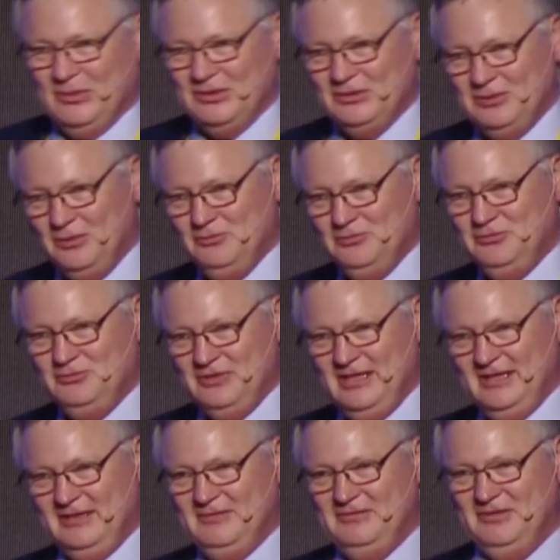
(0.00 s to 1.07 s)
But don't do
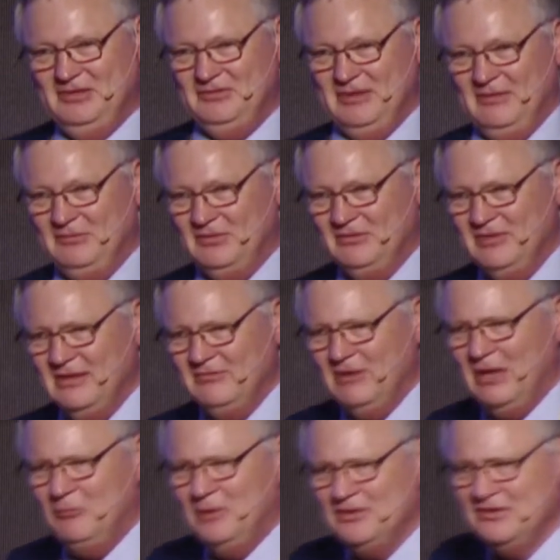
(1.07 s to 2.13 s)
that in fish farms.
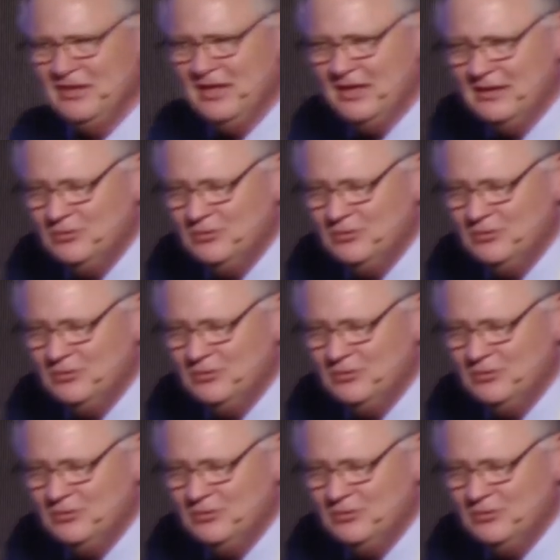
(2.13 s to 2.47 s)
How much?